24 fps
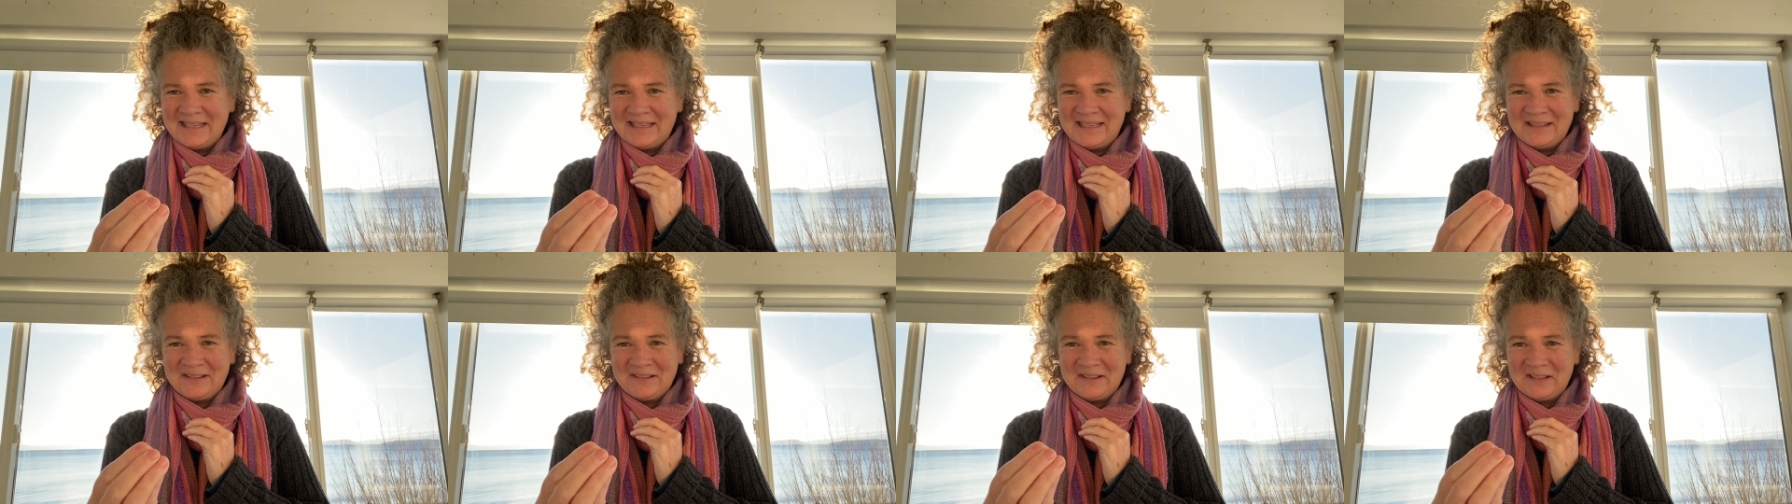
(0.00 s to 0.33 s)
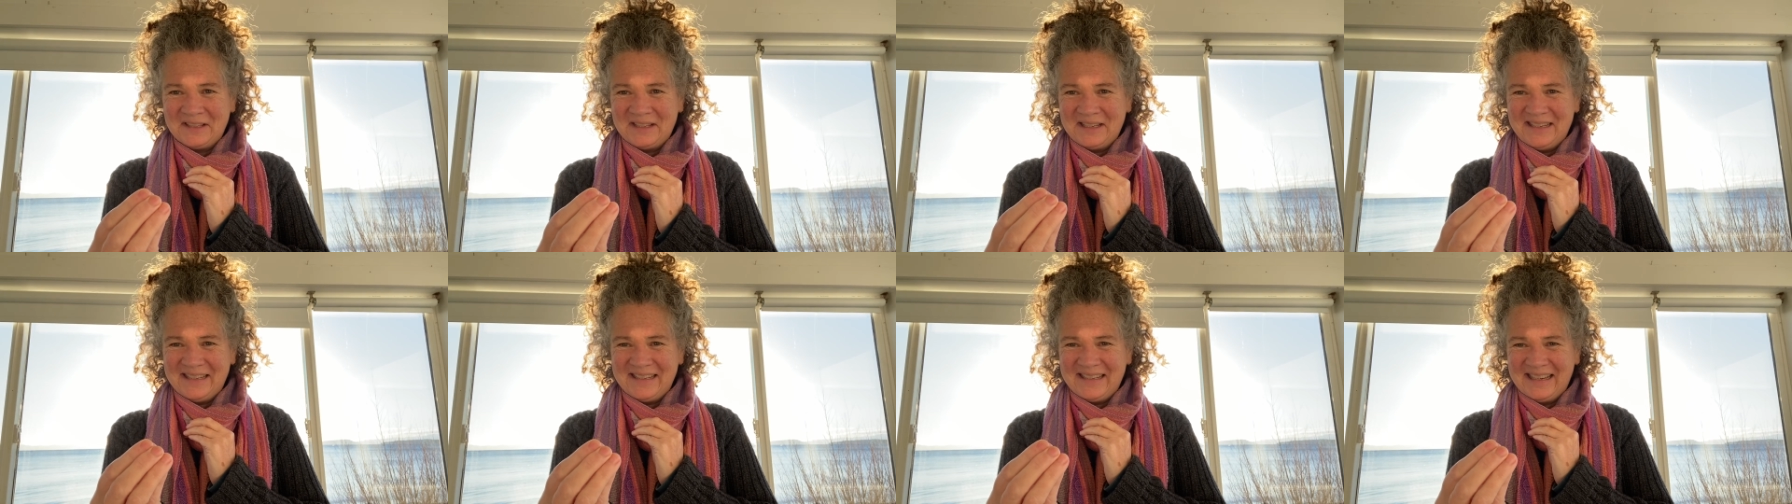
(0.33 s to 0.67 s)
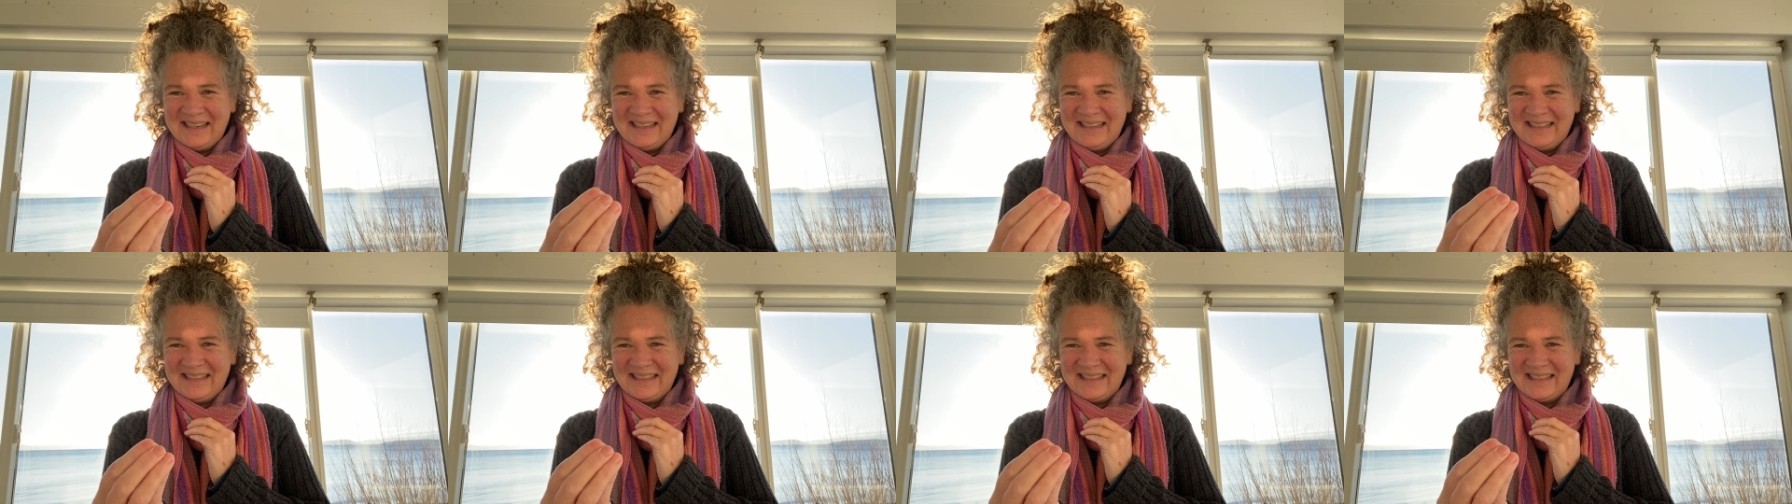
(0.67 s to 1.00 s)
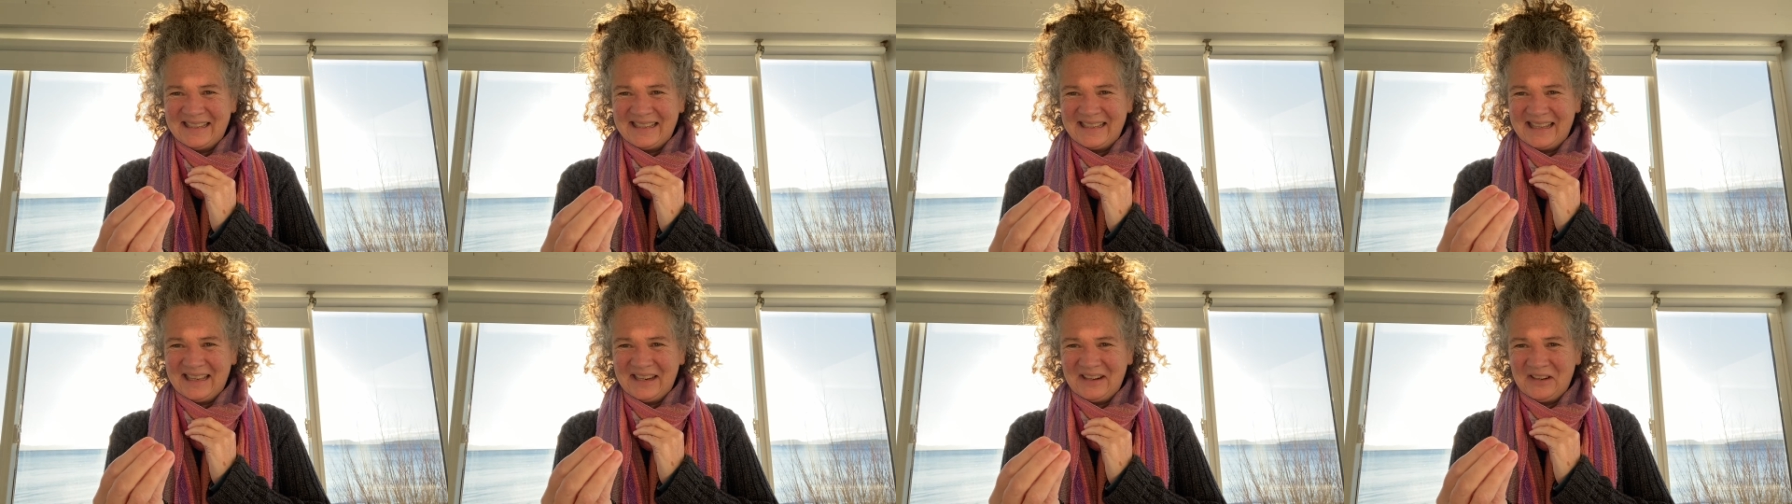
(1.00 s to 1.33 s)
to all these
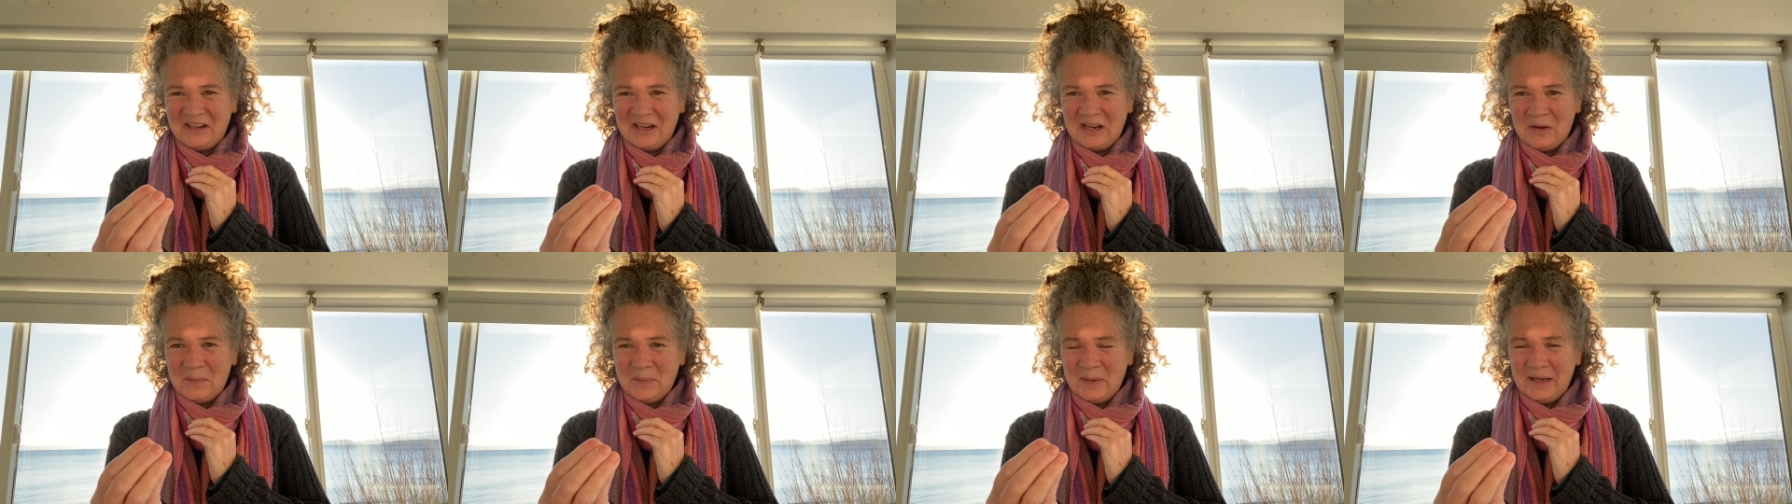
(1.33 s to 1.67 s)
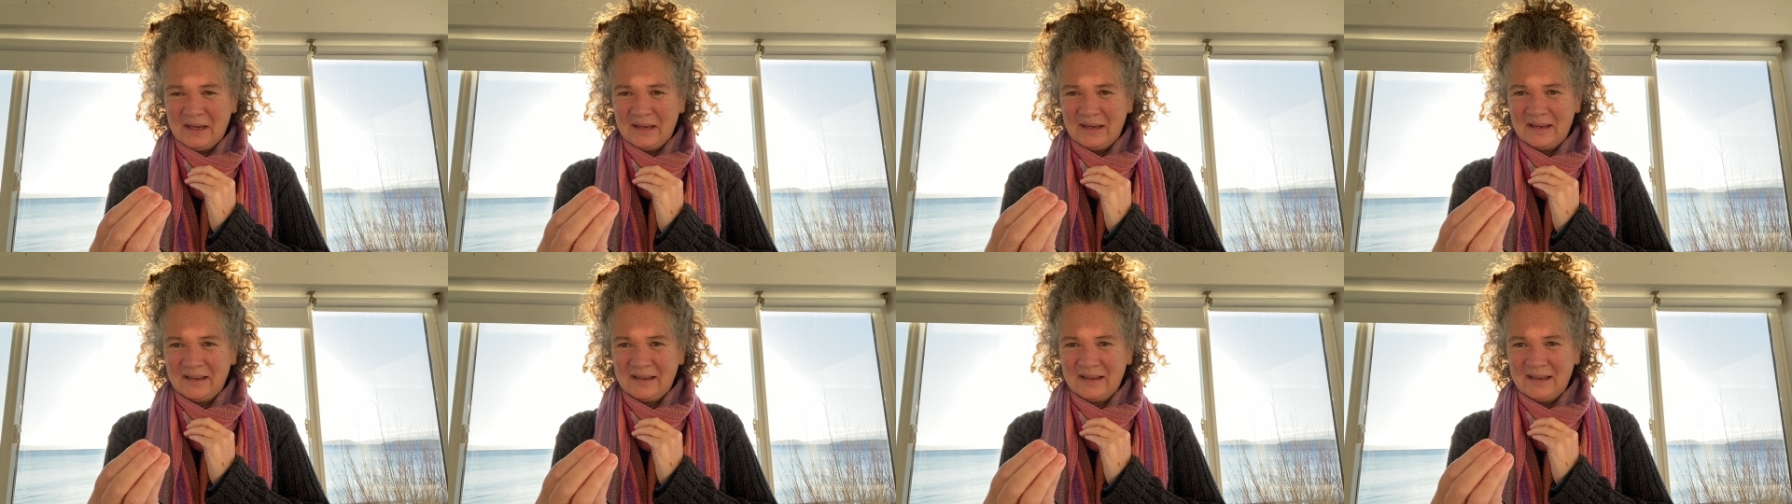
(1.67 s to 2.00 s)
changes that are coming,